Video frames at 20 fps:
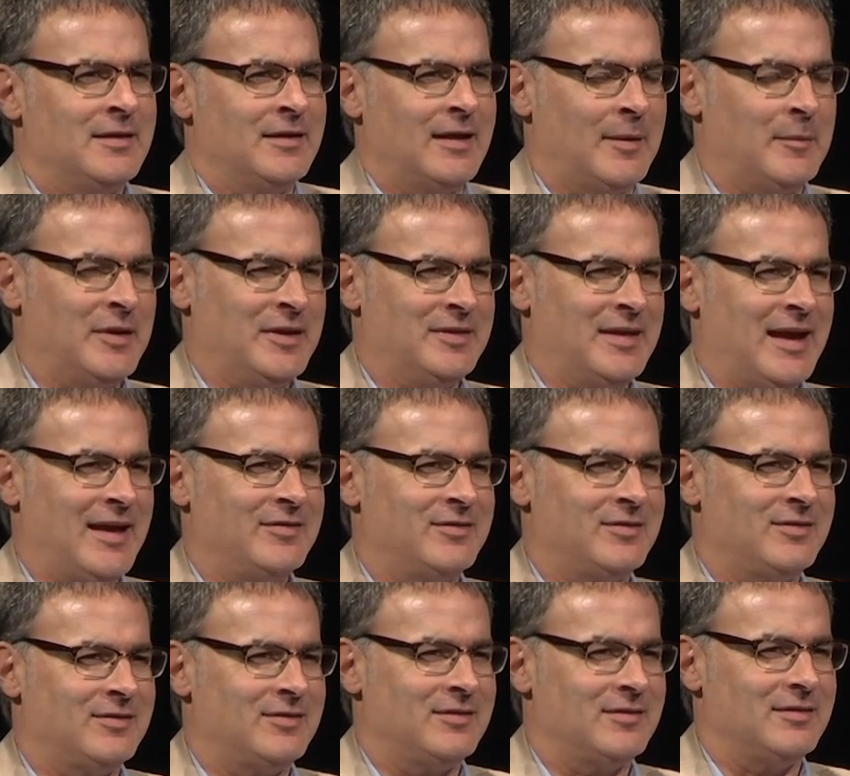I mean,
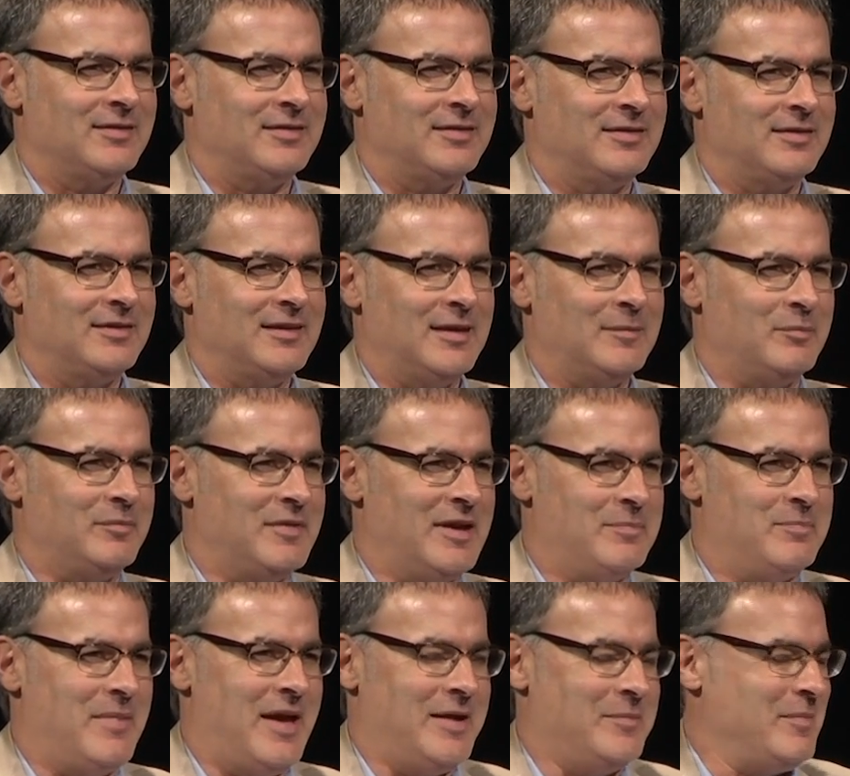it
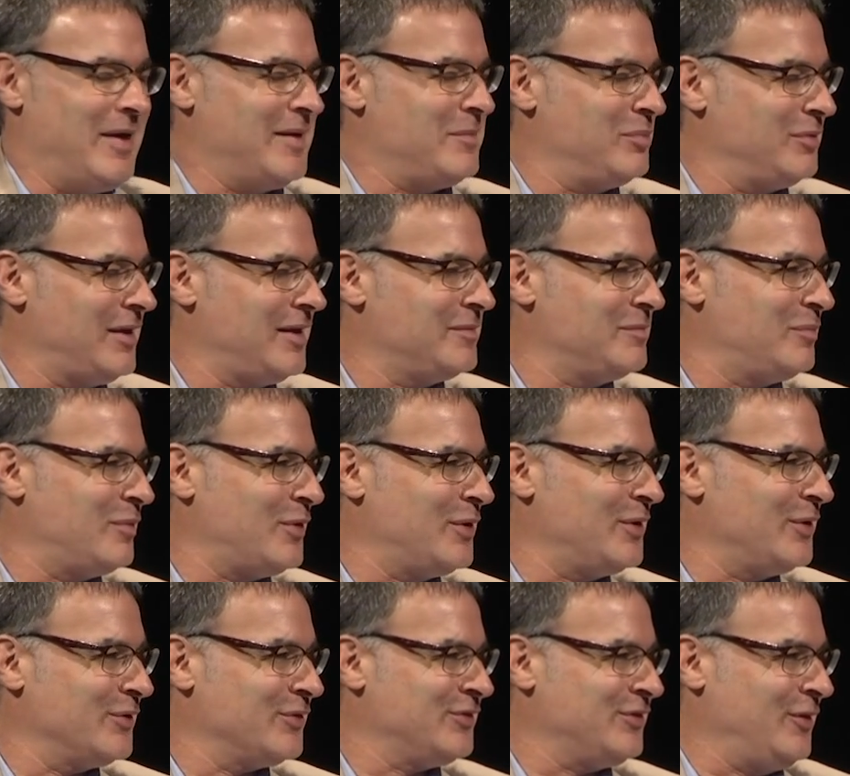made my blood
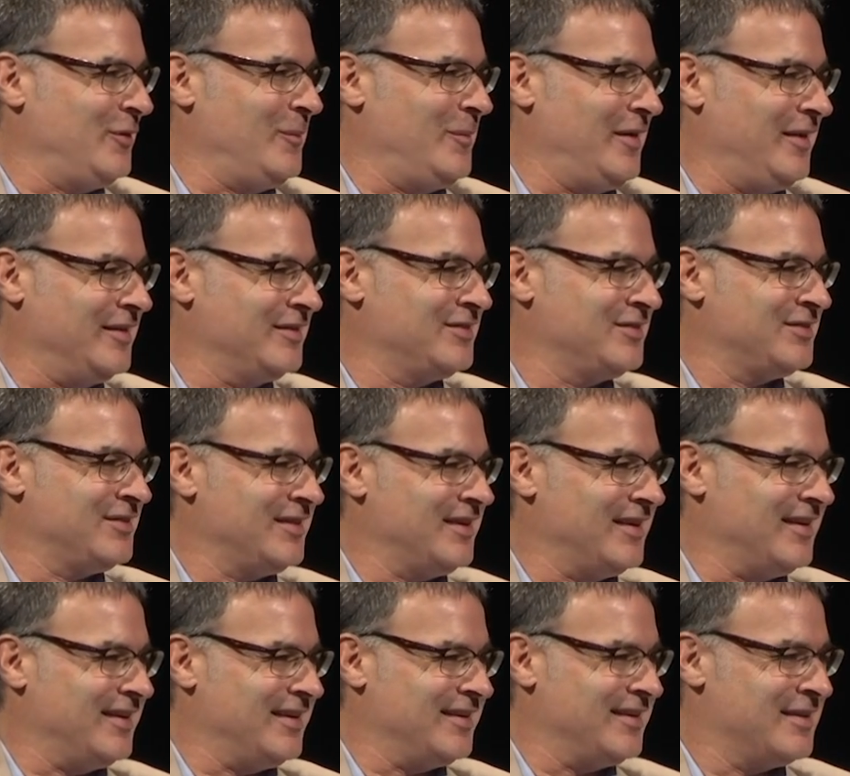boil so much.
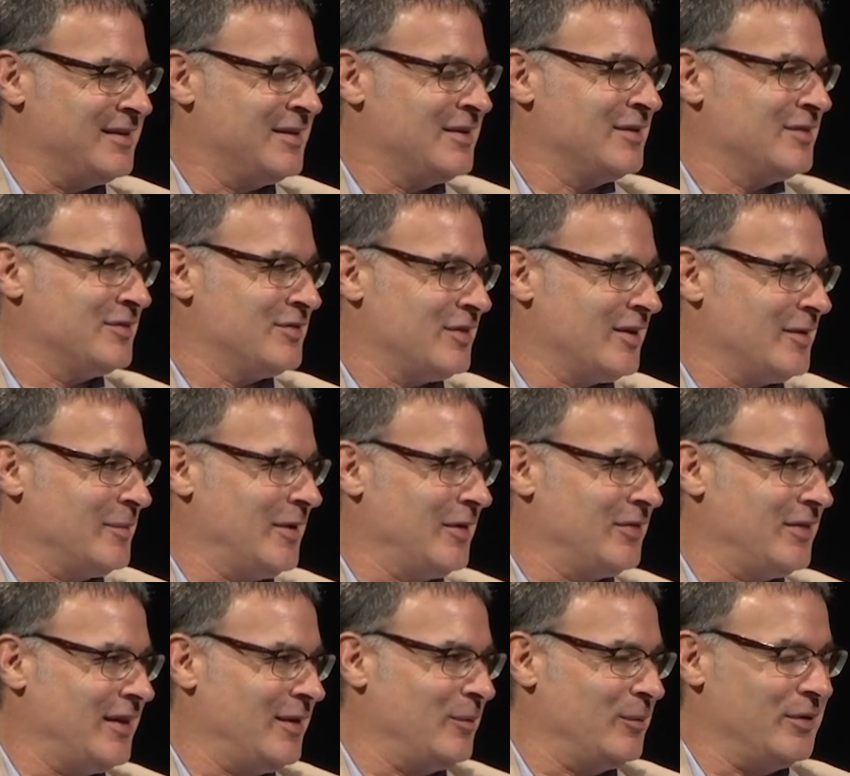Sorry
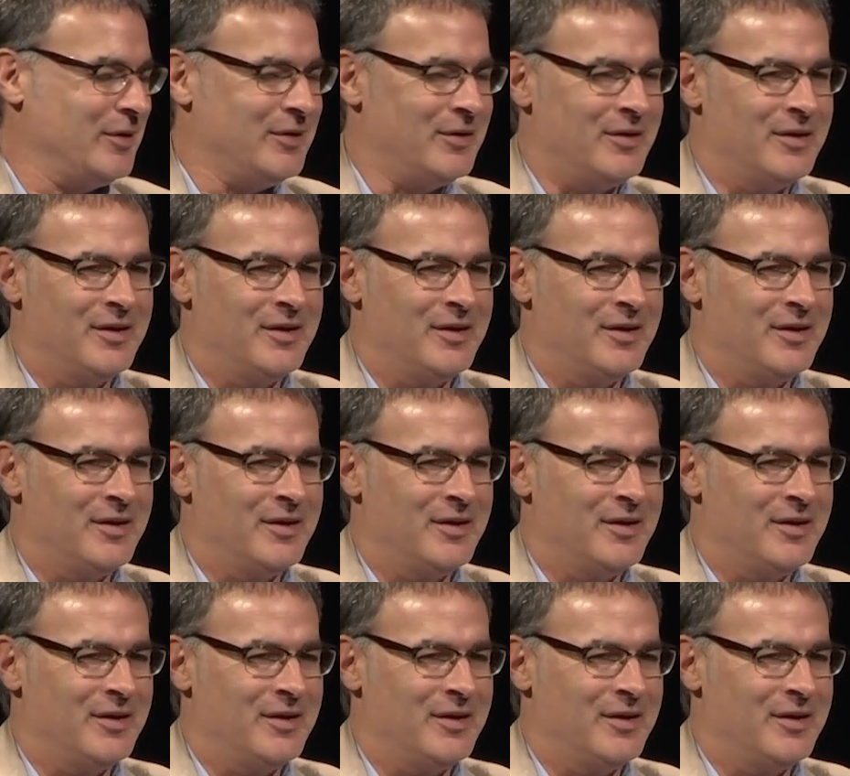about that, Will.